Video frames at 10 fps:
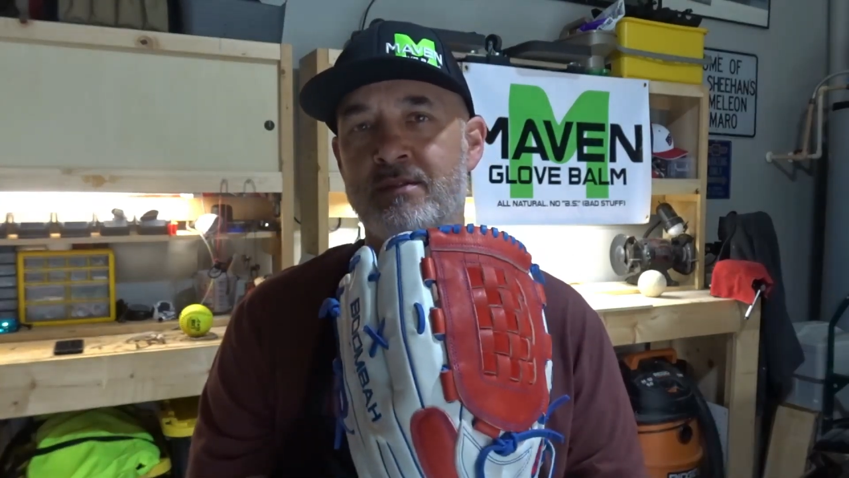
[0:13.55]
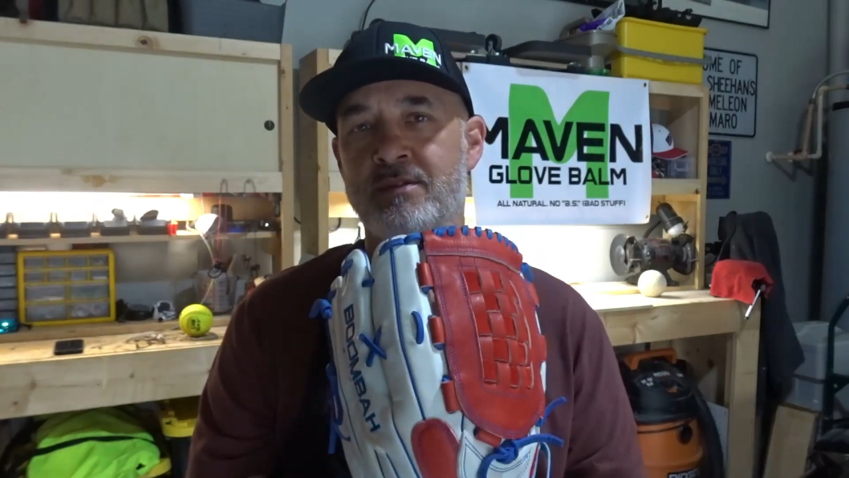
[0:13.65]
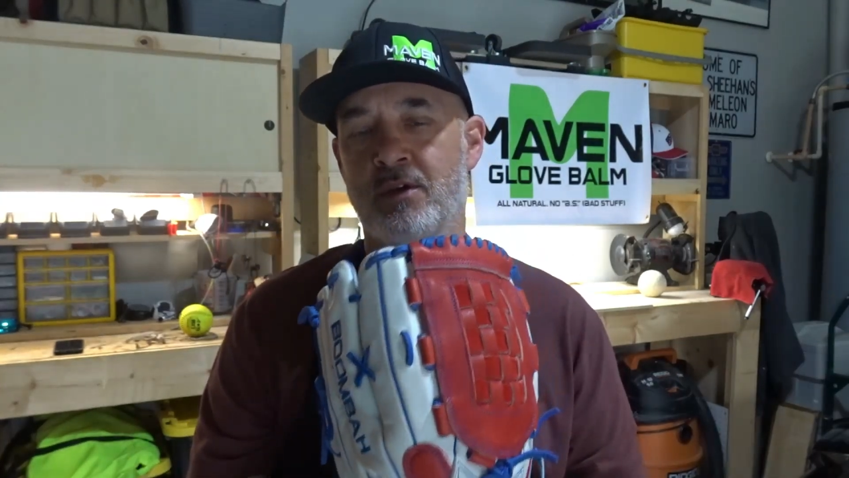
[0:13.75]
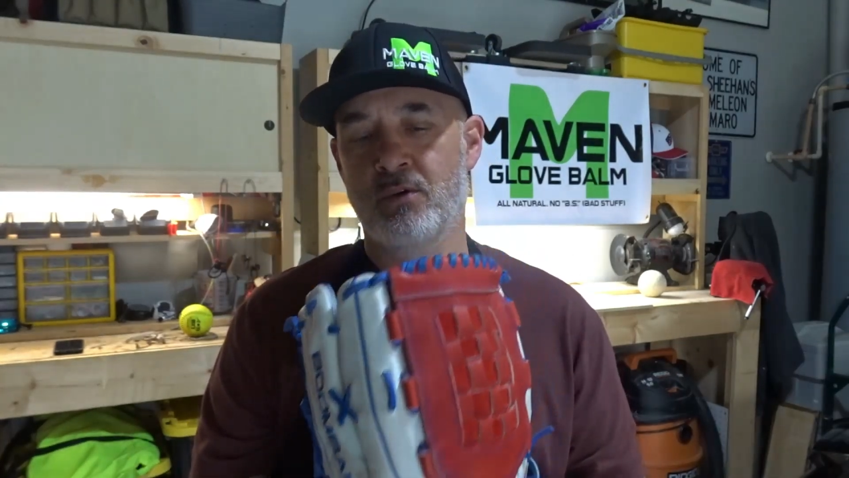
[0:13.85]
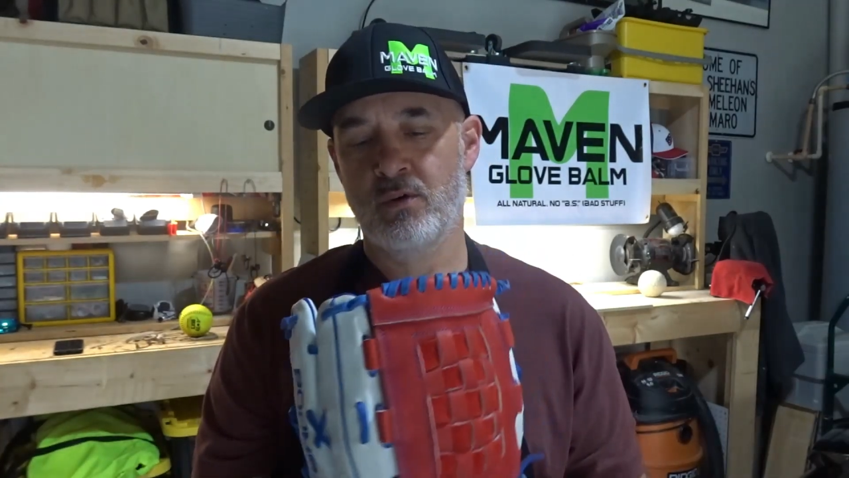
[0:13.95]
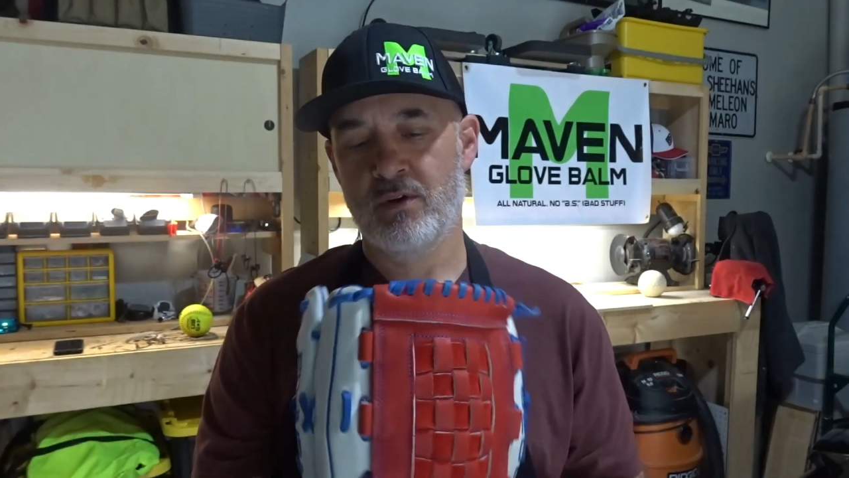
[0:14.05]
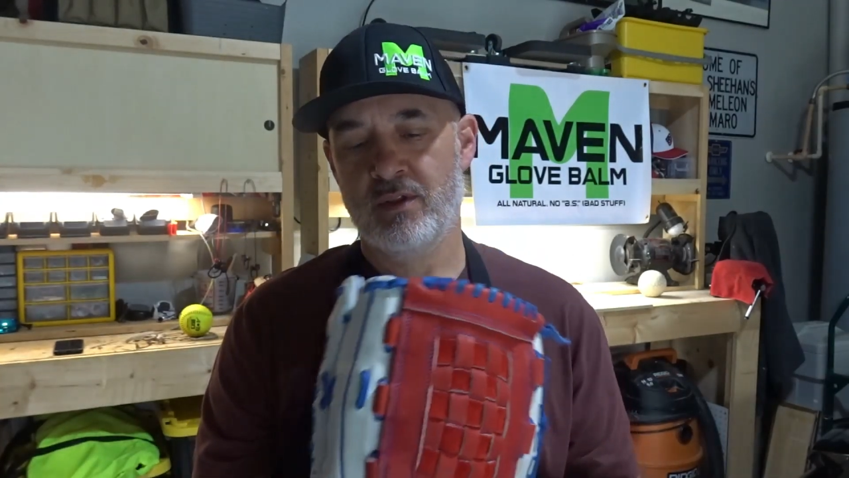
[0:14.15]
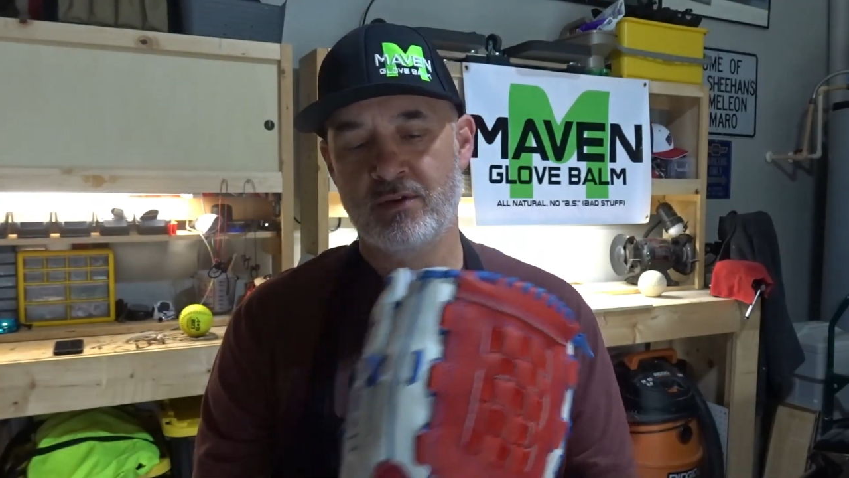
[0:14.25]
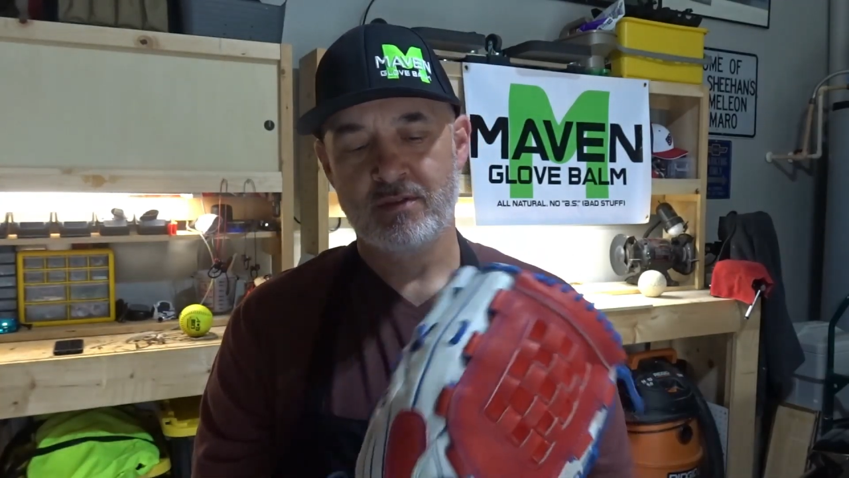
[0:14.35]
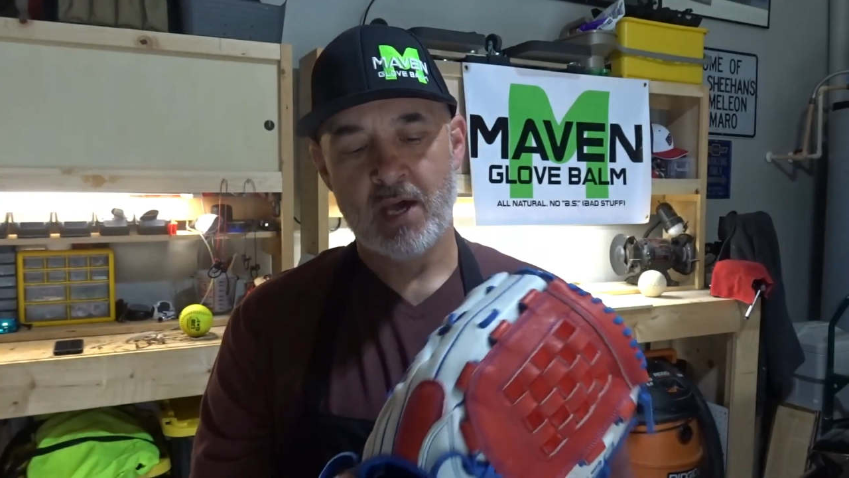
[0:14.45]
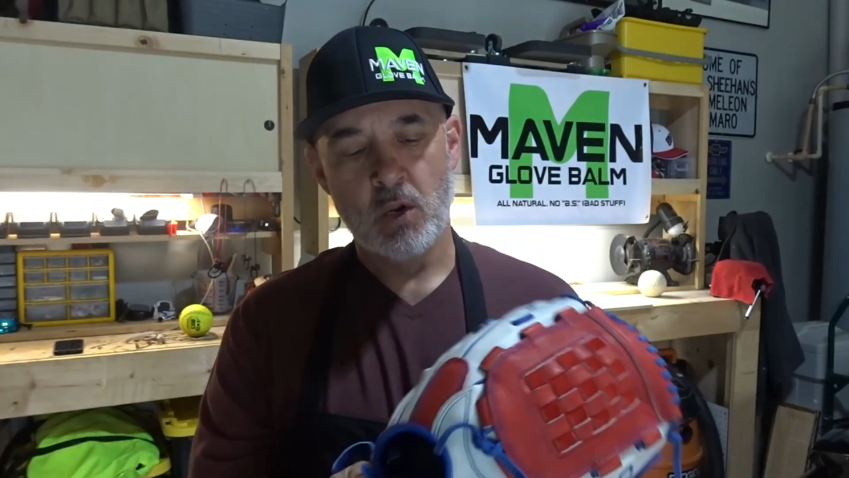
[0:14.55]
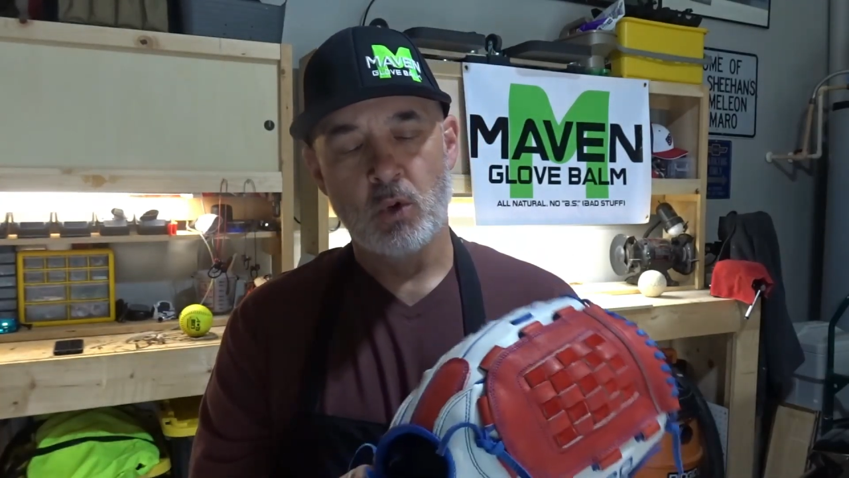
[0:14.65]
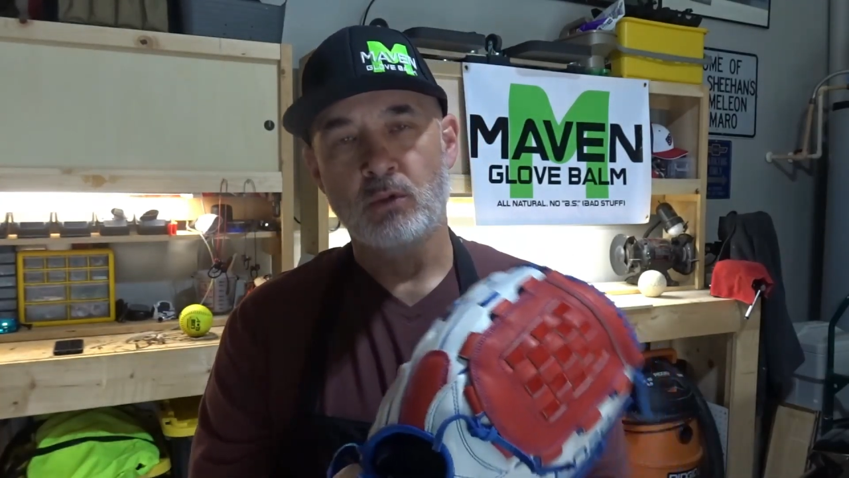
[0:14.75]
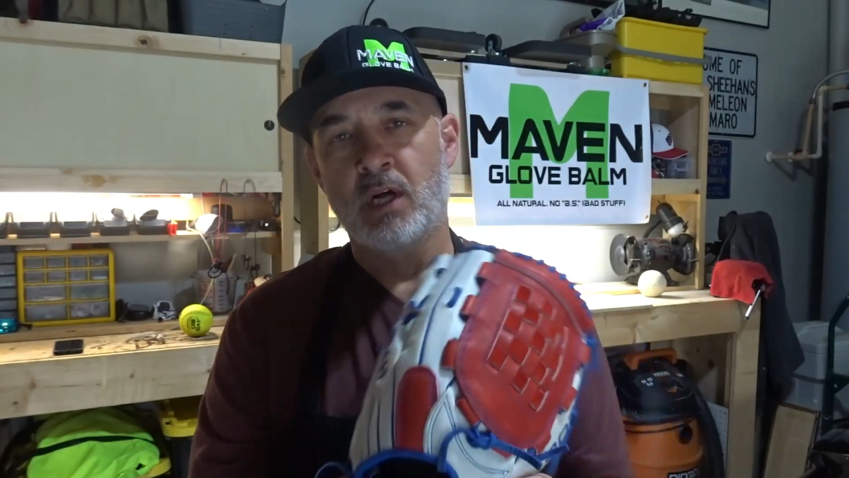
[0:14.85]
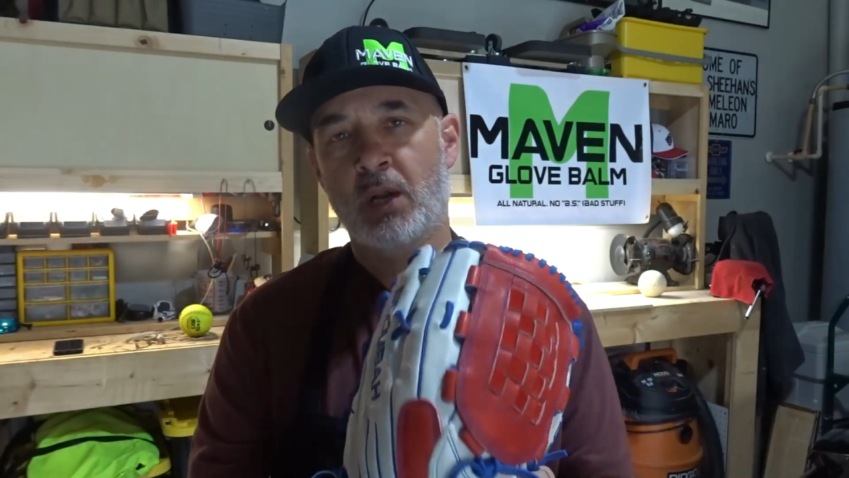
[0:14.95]
so there's not a
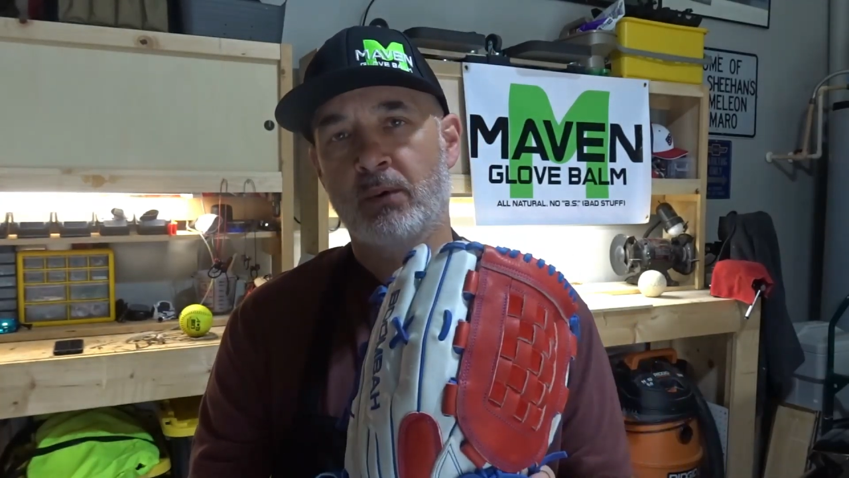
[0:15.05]
whole lot